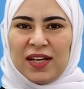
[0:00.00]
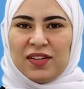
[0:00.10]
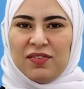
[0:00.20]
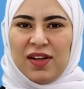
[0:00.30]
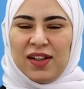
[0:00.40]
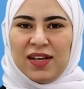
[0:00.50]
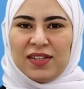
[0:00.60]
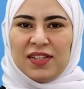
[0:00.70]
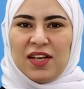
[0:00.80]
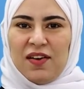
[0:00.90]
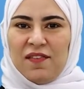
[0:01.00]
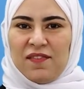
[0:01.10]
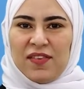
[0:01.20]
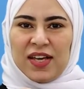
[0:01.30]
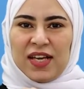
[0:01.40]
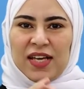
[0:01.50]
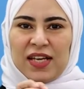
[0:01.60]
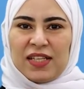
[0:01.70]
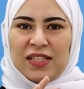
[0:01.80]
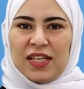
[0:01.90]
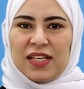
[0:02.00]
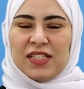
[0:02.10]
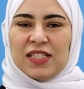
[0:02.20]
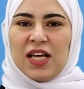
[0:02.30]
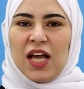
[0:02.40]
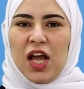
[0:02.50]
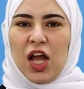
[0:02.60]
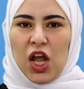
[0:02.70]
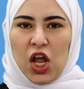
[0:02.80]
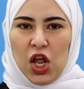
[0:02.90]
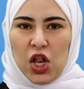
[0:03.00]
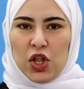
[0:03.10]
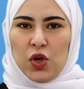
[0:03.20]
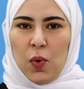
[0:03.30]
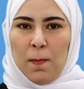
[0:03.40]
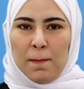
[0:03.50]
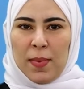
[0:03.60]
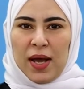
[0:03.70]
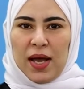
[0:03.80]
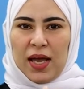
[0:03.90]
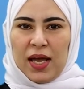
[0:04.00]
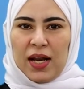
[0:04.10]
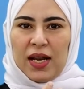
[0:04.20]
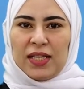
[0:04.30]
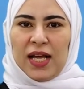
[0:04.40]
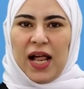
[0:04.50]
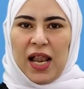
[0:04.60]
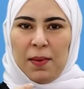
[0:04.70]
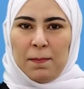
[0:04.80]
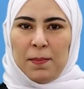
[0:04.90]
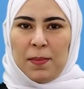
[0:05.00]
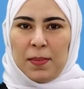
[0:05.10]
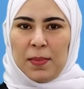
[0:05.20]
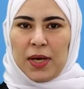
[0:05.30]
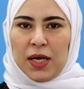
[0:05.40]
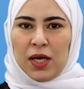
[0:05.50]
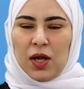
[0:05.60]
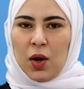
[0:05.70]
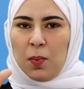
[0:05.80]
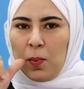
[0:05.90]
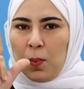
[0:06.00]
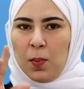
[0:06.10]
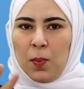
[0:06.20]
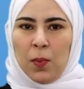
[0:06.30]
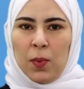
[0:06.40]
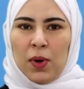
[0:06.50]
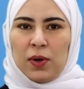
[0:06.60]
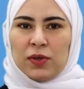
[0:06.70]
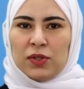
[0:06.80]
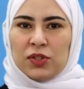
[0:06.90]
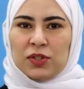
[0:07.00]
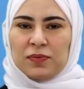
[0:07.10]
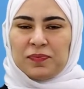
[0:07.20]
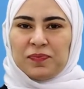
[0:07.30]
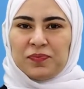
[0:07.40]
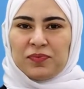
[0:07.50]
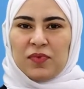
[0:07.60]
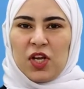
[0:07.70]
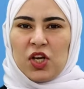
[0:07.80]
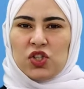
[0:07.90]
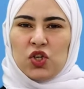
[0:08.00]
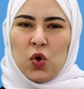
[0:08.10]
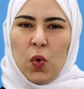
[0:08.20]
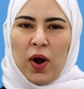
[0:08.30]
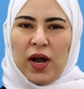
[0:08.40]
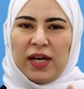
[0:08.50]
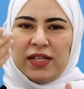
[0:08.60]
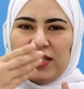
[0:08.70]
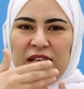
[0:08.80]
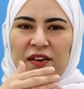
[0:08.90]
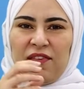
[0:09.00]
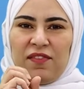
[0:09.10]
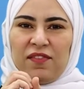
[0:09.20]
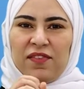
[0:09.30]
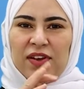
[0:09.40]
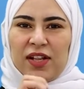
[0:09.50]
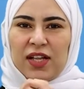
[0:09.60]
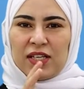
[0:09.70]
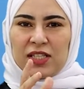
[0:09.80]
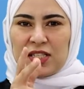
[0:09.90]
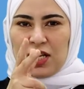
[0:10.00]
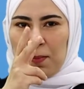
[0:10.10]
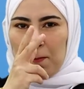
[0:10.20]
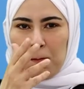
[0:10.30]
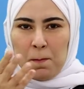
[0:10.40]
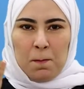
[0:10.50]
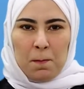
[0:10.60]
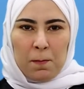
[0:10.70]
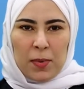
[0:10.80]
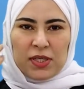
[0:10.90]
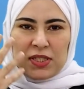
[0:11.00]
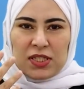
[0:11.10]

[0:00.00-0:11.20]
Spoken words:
episode, we will go through the grammar and language function. This is the episode agenda. We will talk about past simple, past continuous,